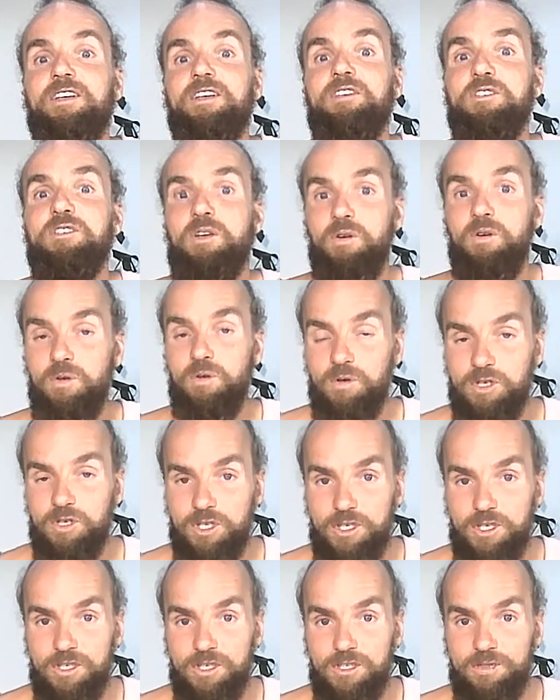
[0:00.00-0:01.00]

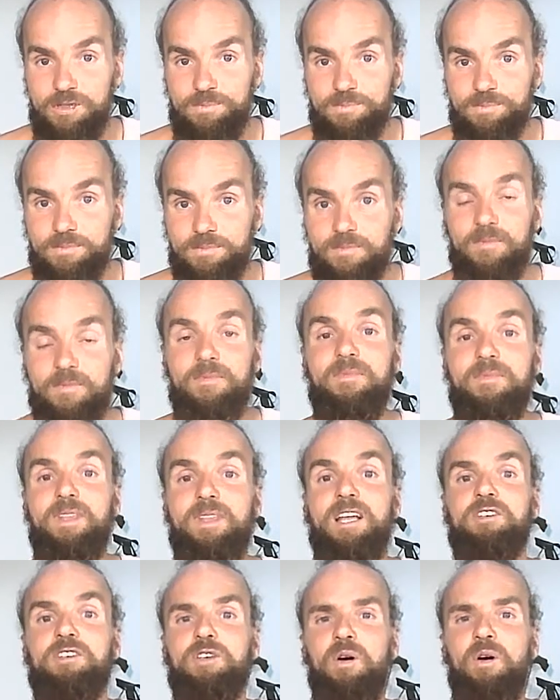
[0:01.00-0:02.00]
solutions.
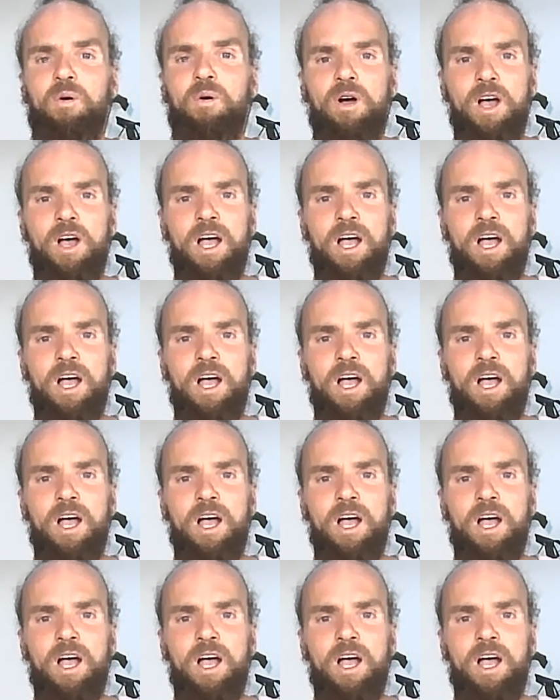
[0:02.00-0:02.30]
So